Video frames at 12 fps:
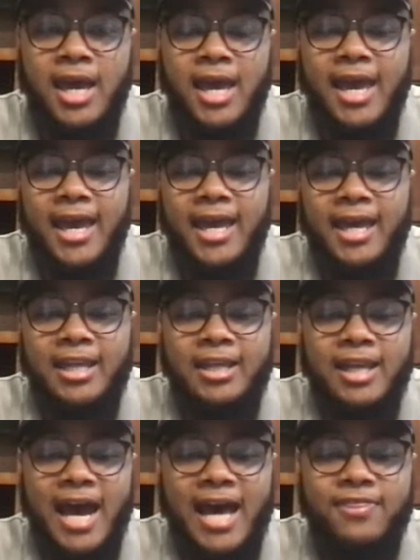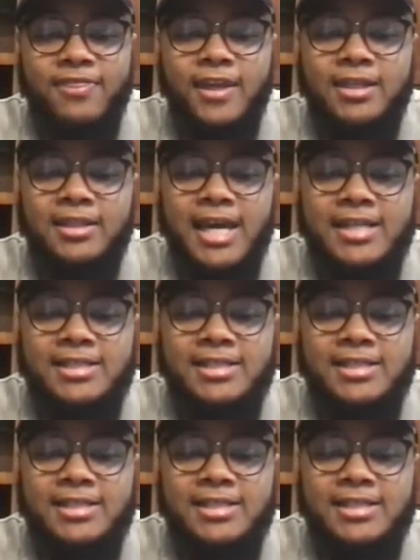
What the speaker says: And I think that